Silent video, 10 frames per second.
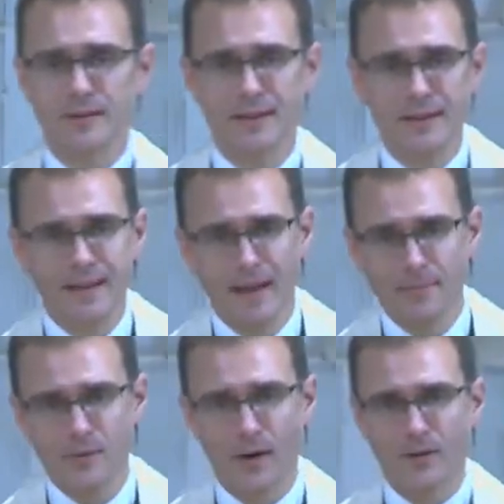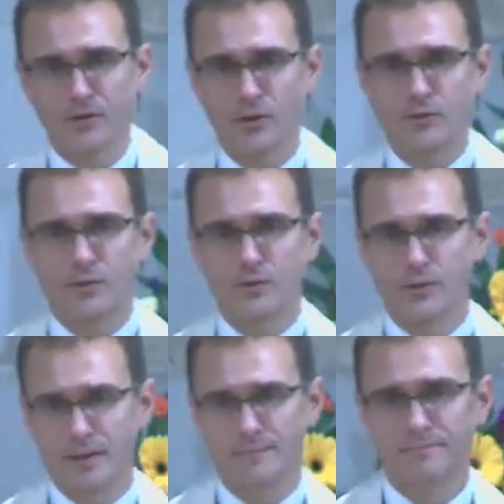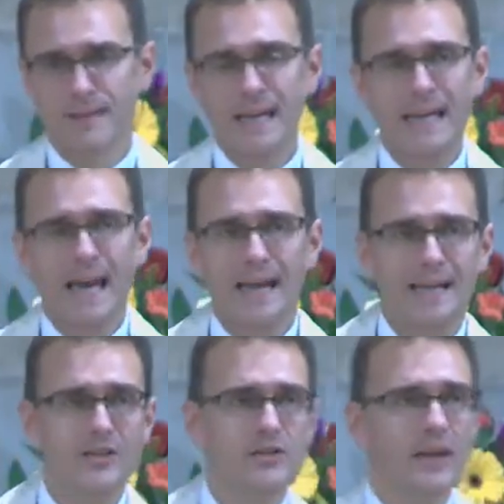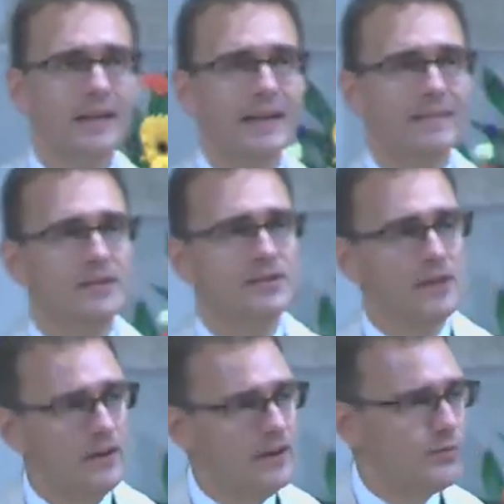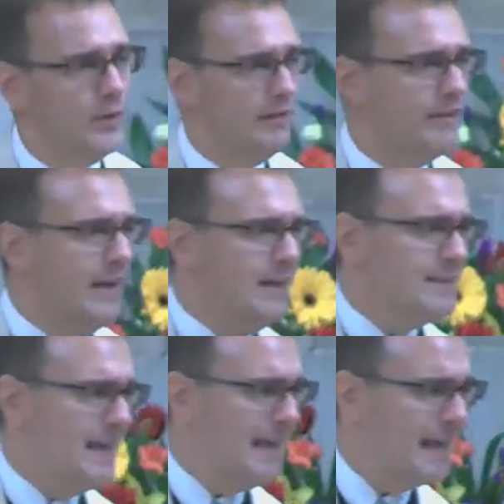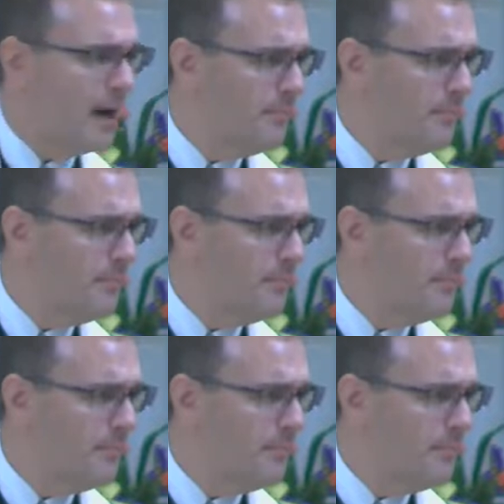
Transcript: leading up to our church retreat. And each Sunday in this series, we have taken our